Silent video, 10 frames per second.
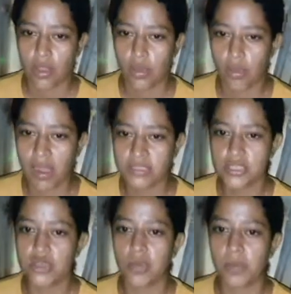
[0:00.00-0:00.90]
What's
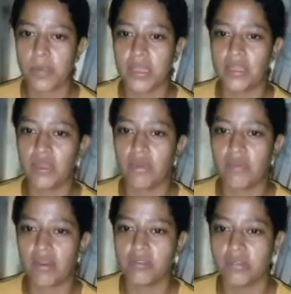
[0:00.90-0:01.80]
your opinion
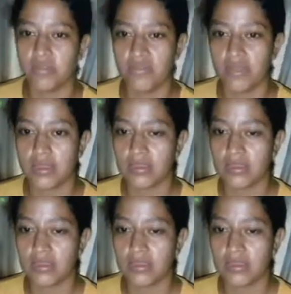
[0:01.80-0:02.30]
about the movie?